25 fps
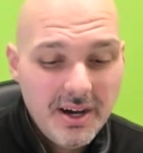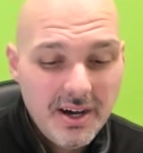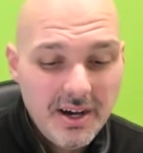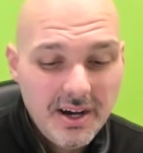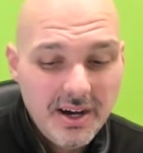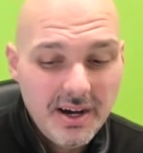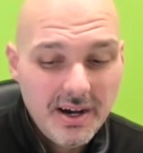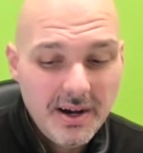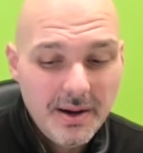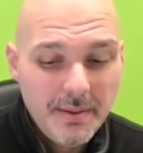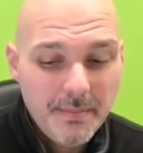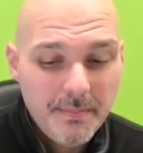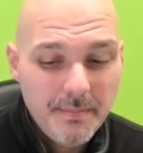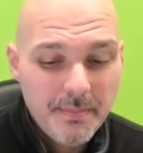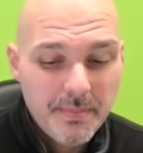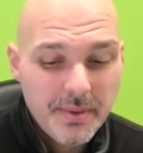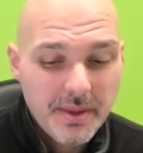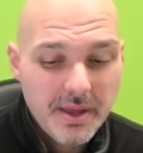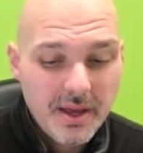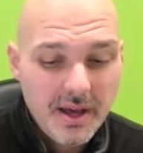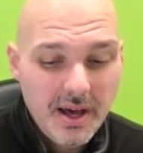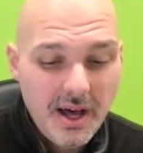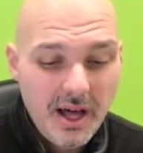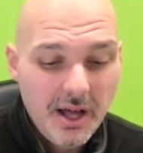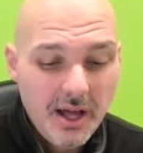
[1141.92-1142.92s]

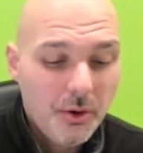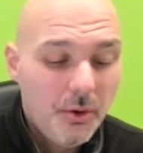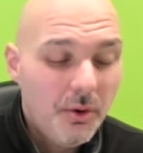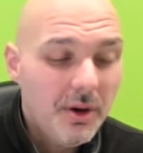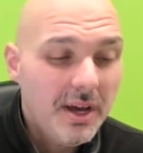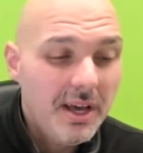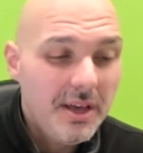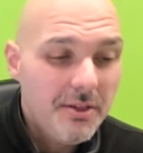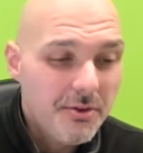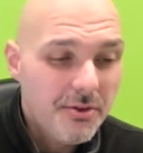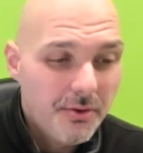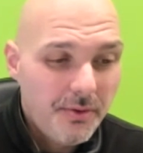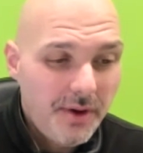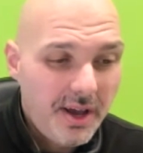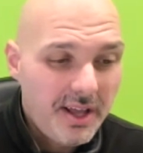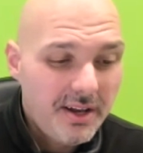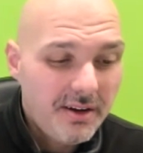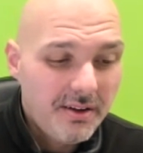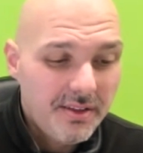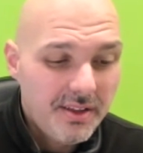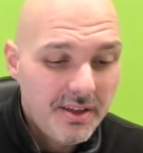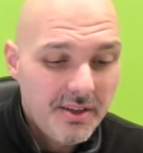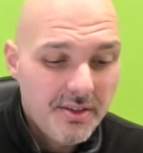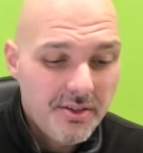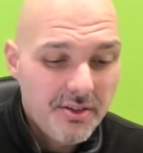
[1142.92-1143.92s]
I'll go against the grain
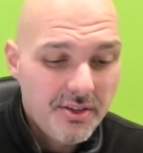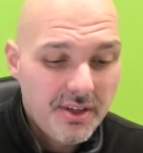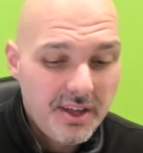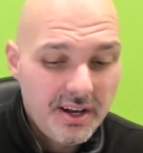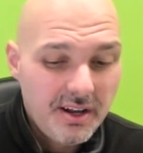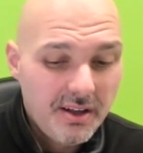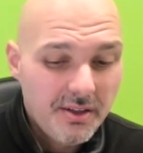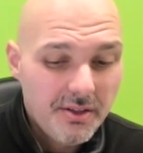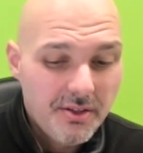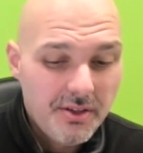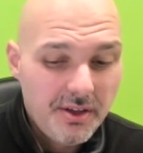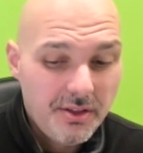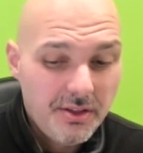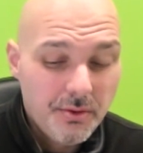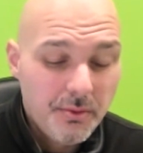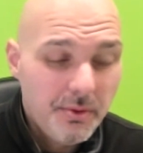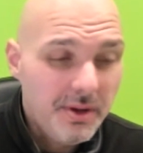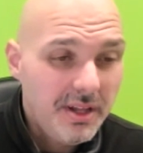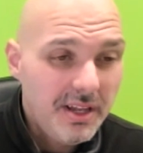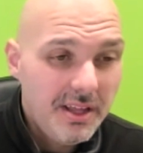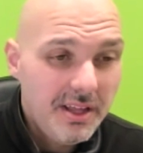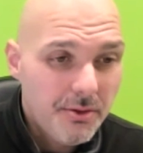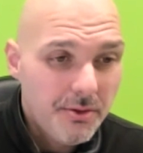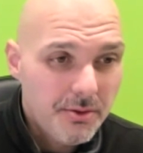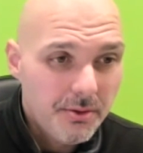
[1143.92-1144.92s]
on this, and I'll say there
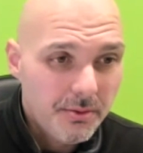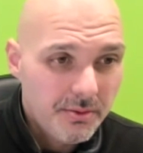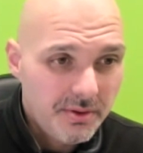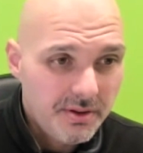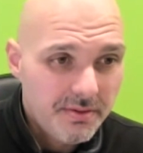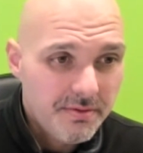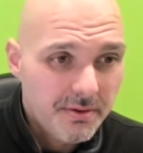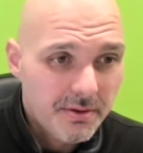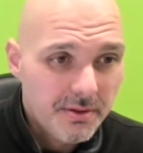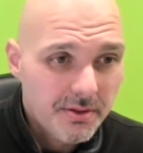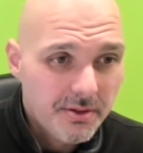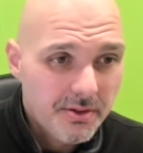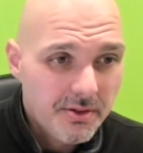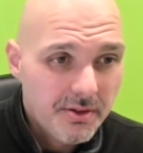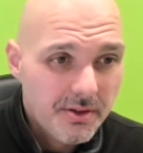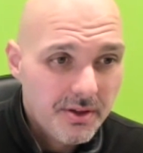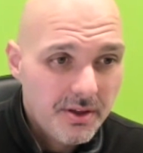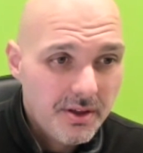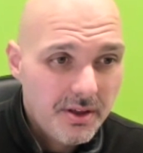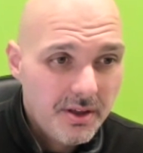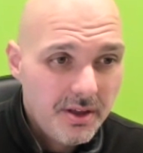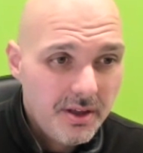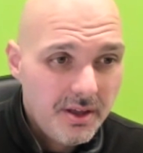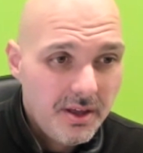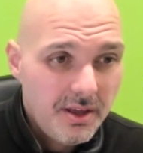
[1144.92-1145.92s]
really is no difference.
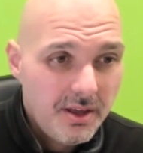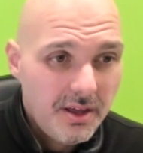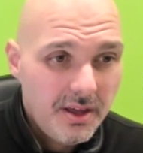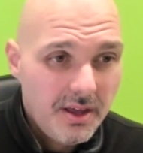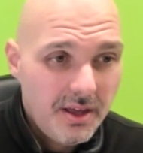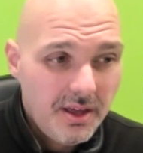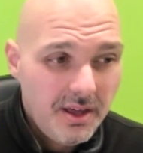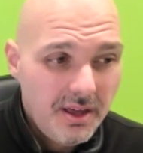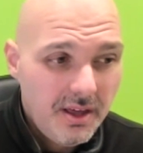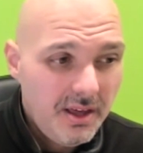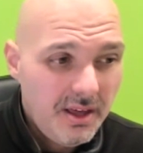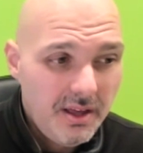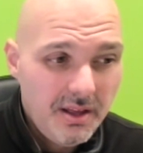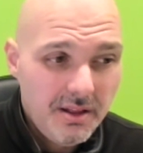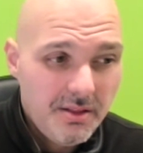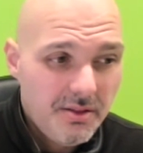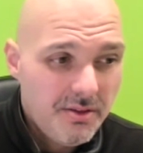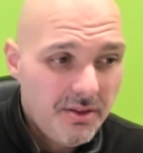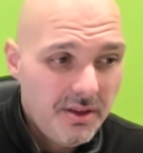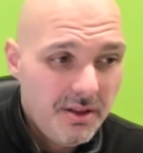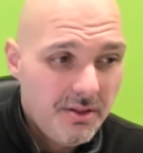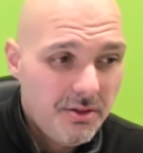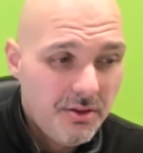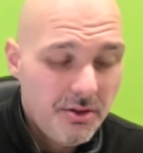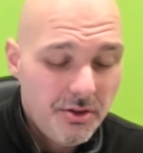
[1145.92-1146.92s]

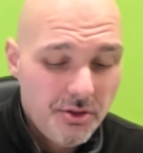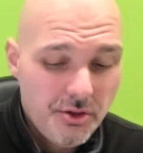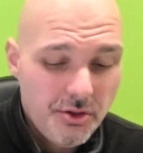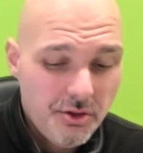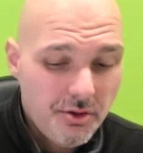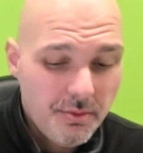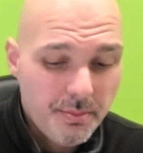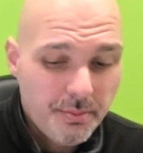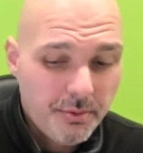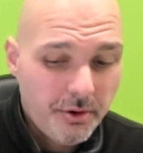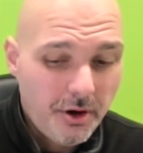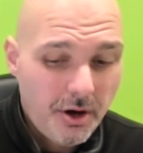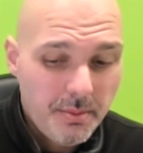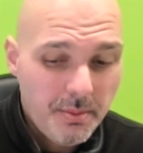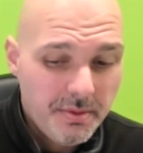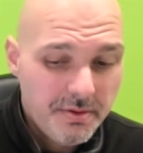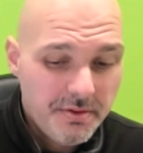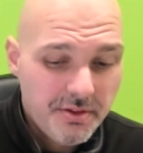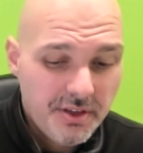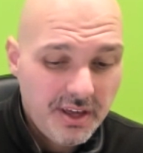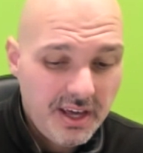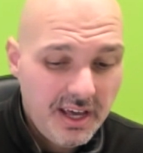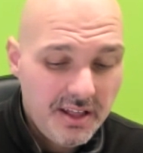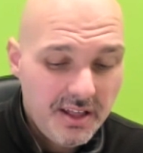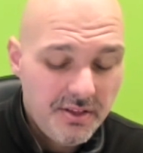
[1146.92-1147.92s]
It's just a problem of
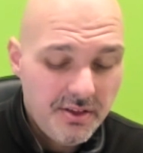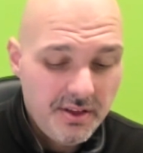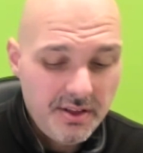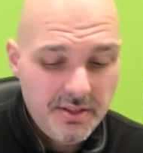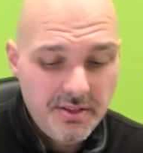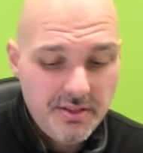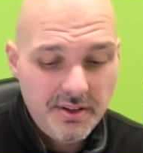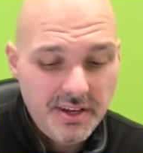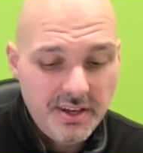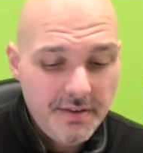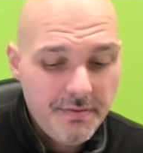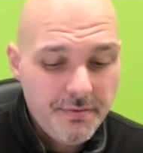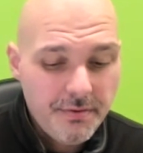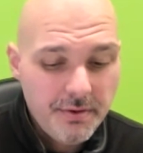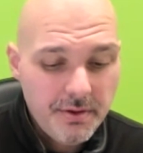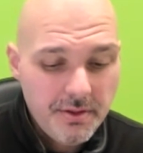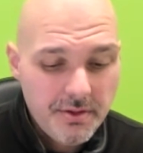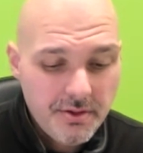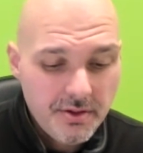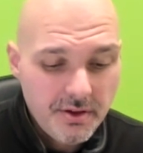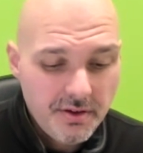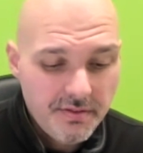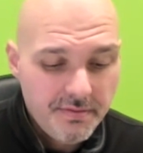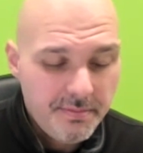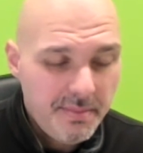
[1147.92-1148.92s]
scale. It's a
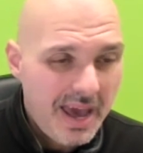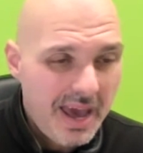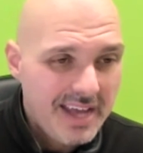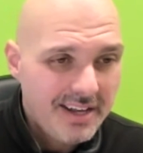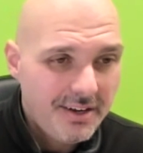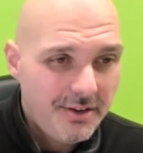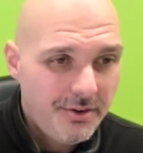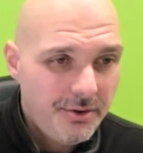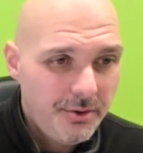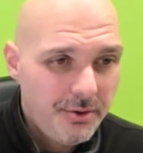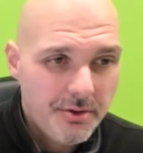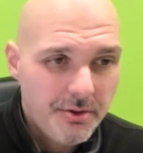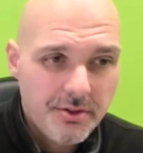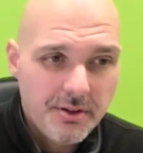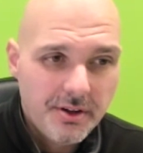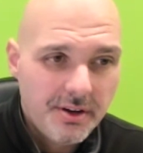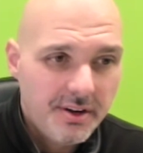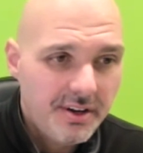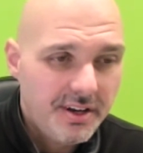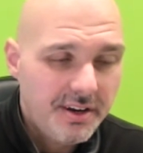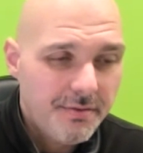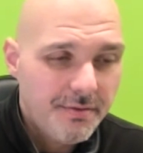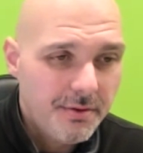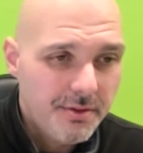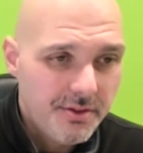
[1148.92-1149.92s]
difference of magnitude. It's not a
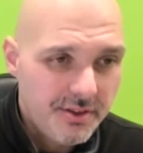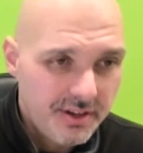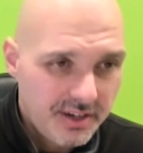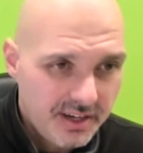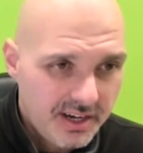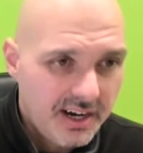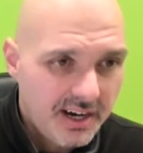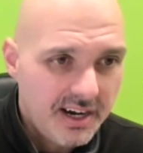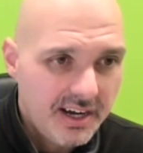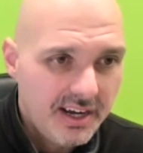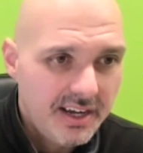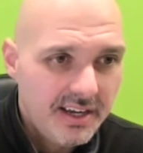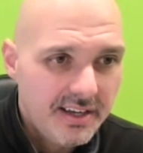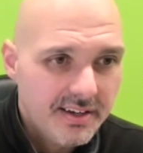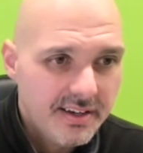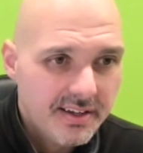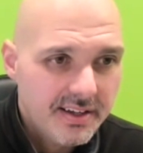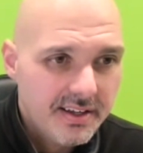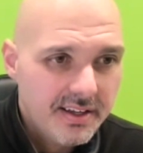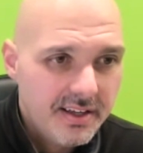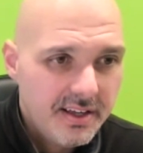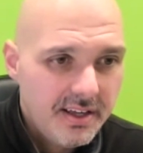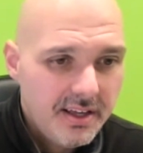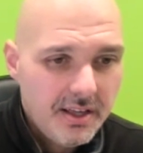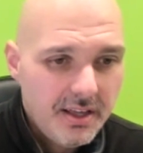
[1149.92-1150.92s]
difference in kind.
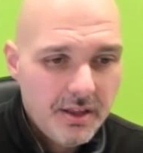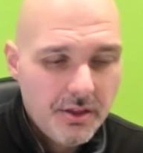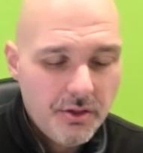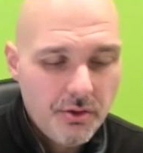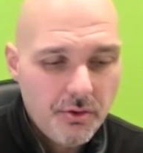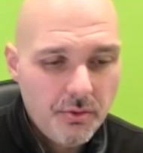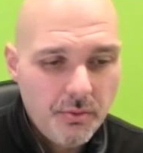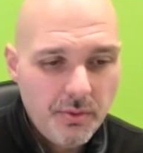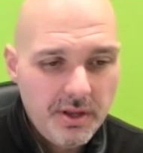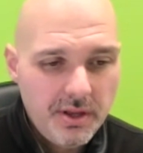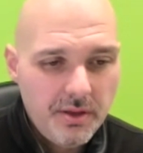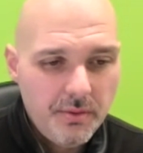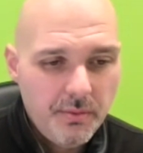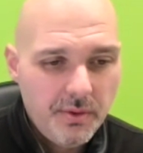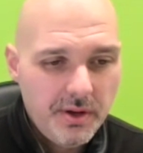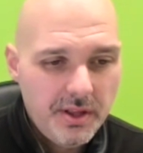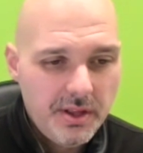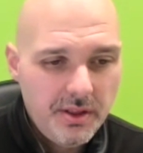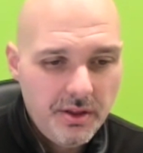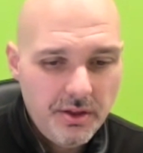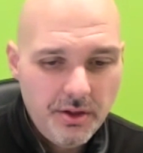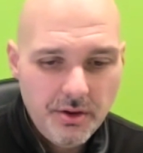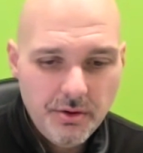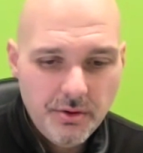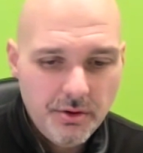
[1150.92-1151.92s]
So
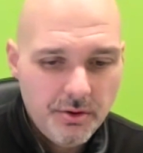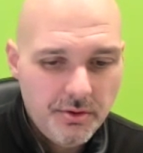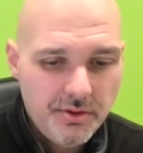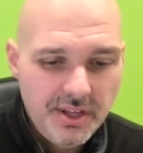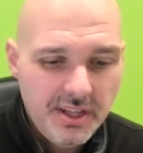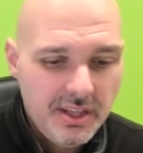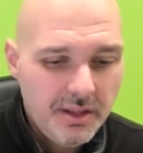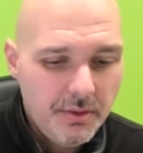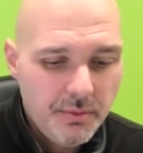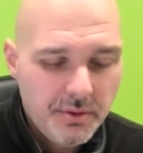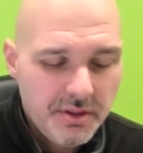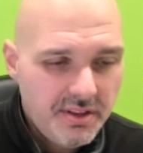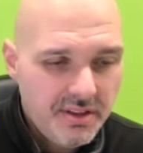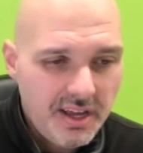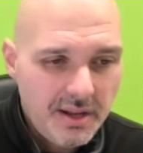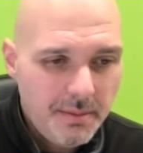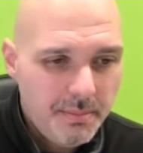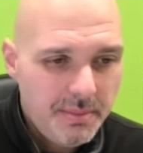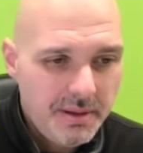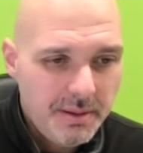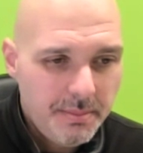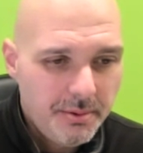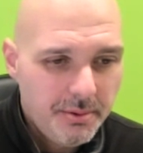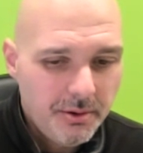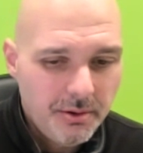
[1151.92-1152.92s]
when you're dealing with 10
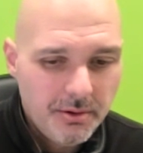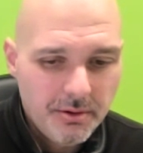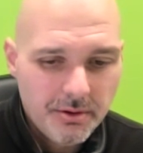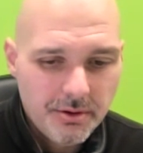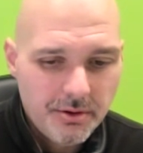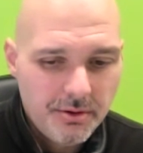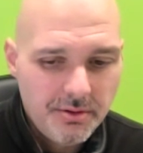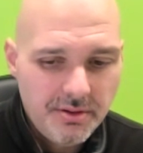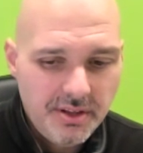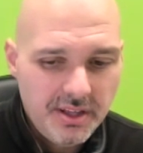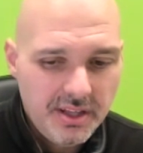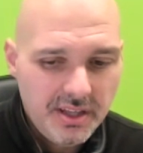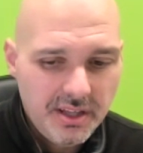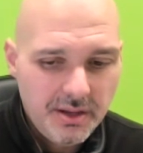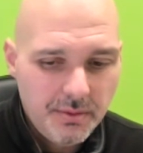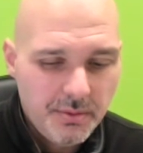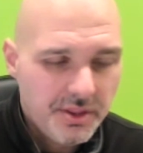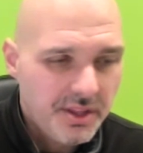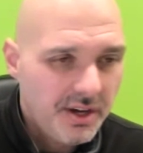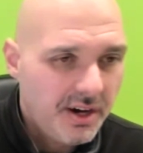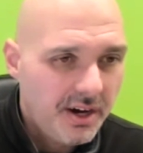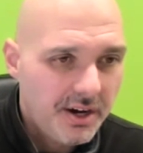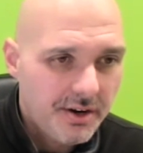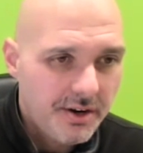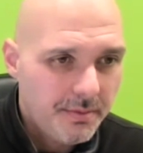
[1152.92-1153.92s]
people, you're dealing
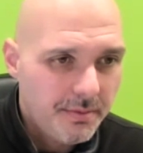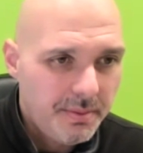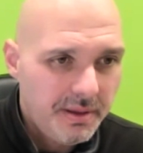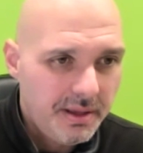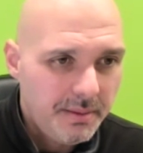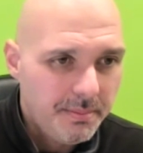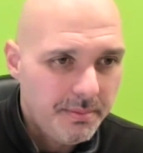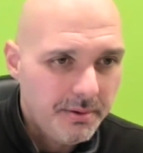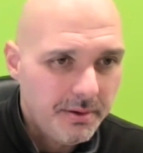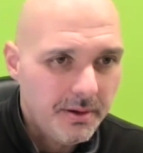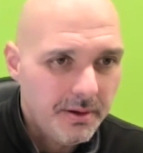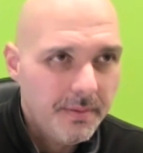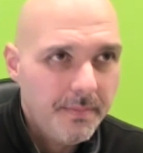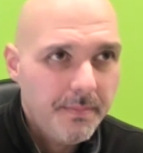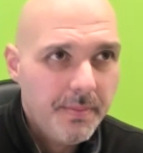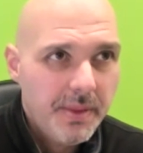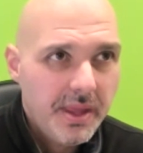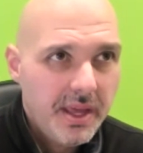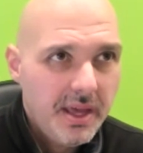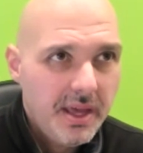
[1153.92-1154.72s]
with 100 people,